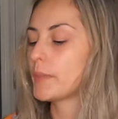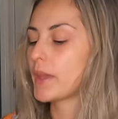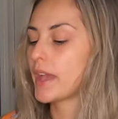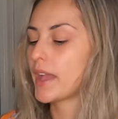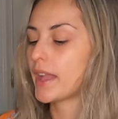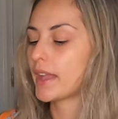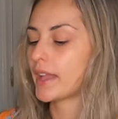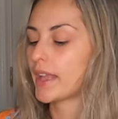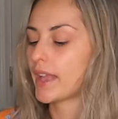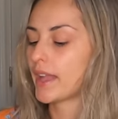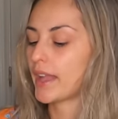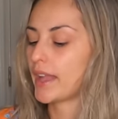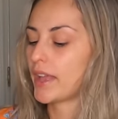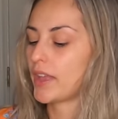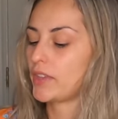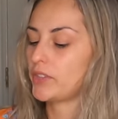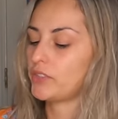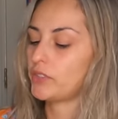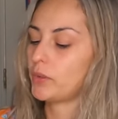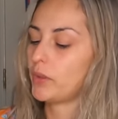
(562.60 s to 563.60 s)
bag
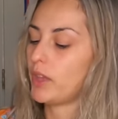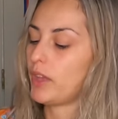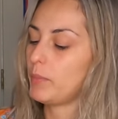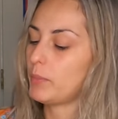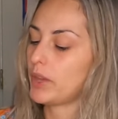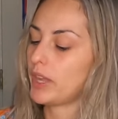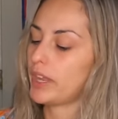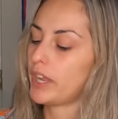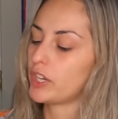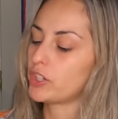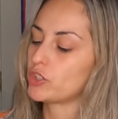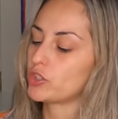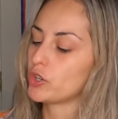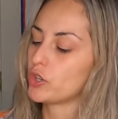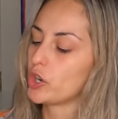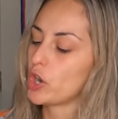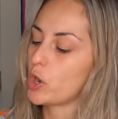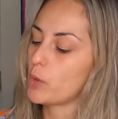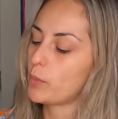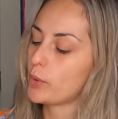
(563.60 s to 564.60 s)
has my
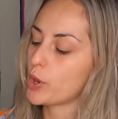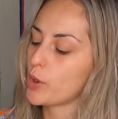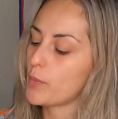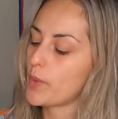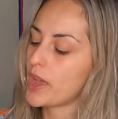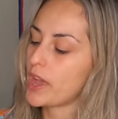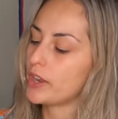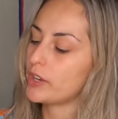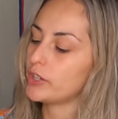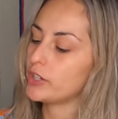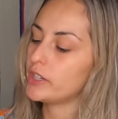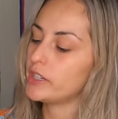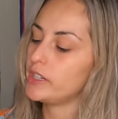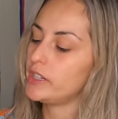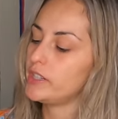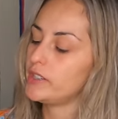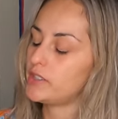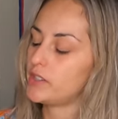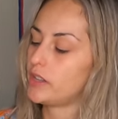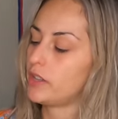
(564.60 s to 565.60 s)
extra GoPro
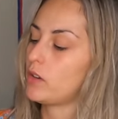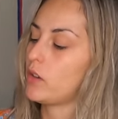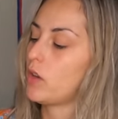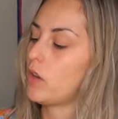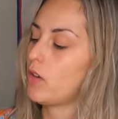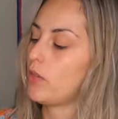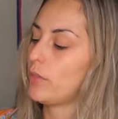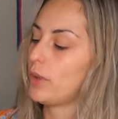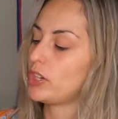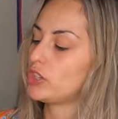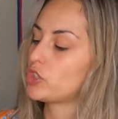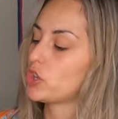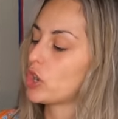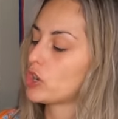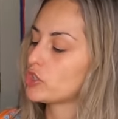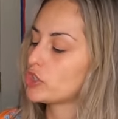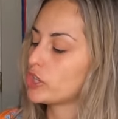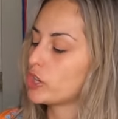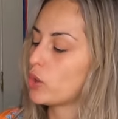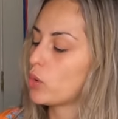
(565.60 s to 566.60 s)
batteries and all my
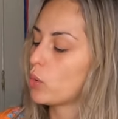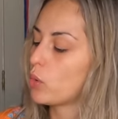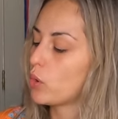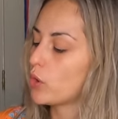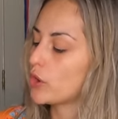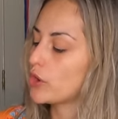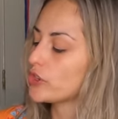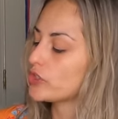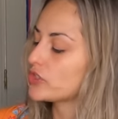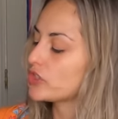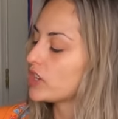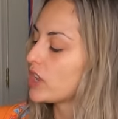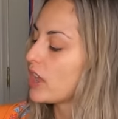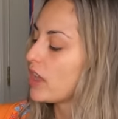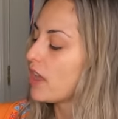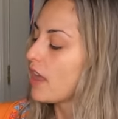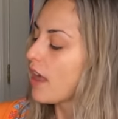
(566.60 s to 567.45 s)
charging cords.